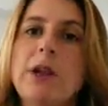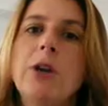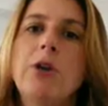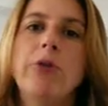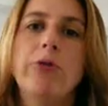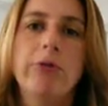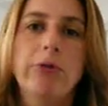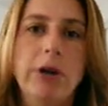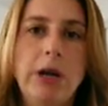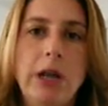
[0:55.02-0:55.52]

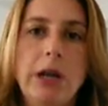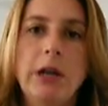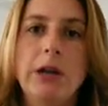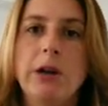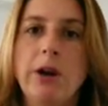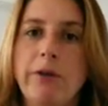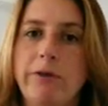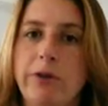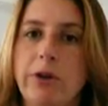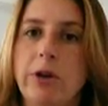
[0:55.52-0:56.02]
Reading it
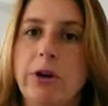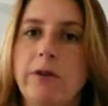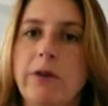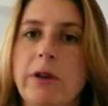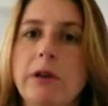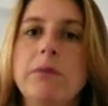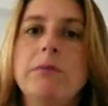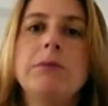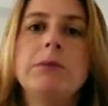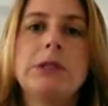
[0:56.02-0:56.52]
over and
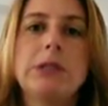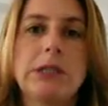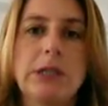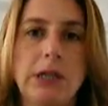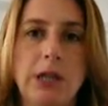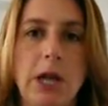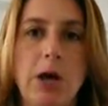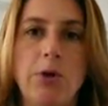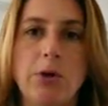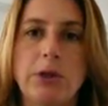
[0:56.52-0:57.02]
over,
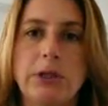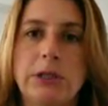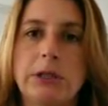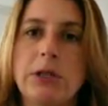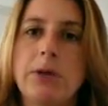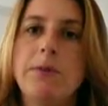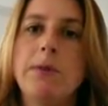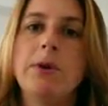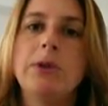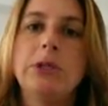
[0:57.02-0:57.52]

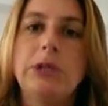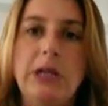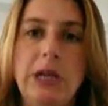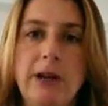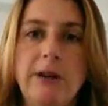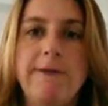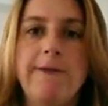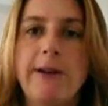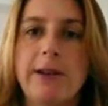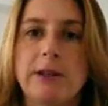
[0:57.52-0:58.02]
slowest, most
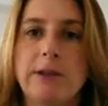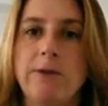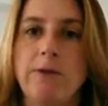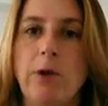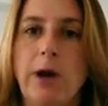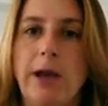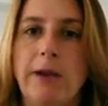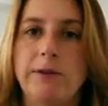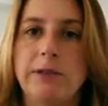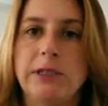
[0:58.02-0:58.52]
ineffective
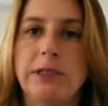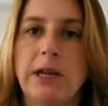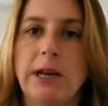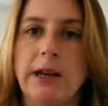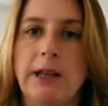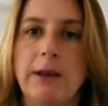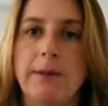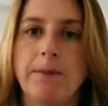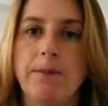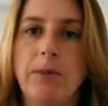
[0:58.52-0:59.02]
way of
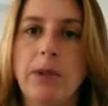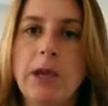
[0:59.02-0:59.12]
studying.